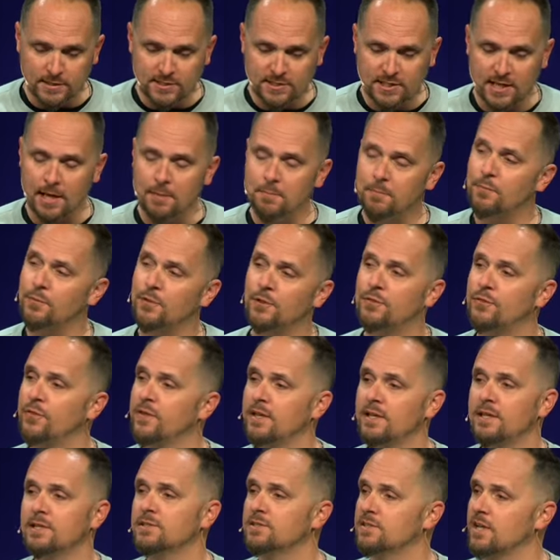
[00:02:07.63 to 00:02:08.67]
accept the
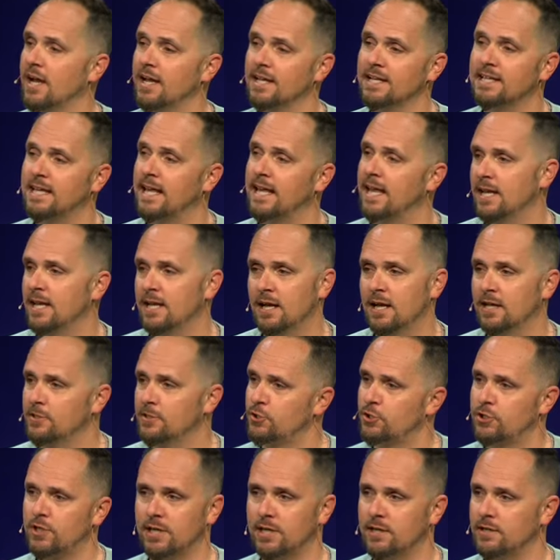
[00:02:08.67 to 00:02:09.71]
things I cannot
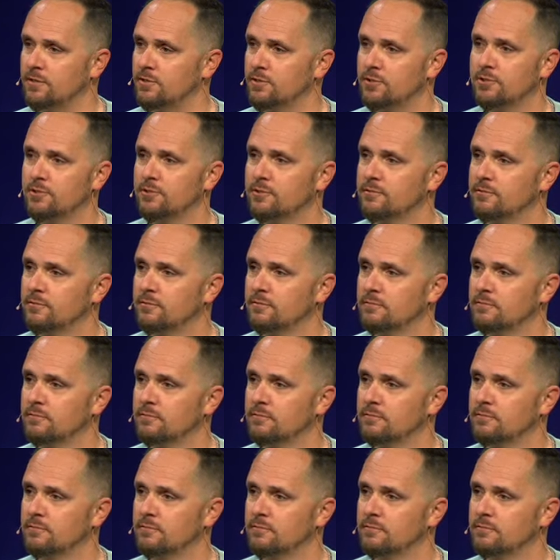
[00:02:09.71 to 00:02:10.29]
change,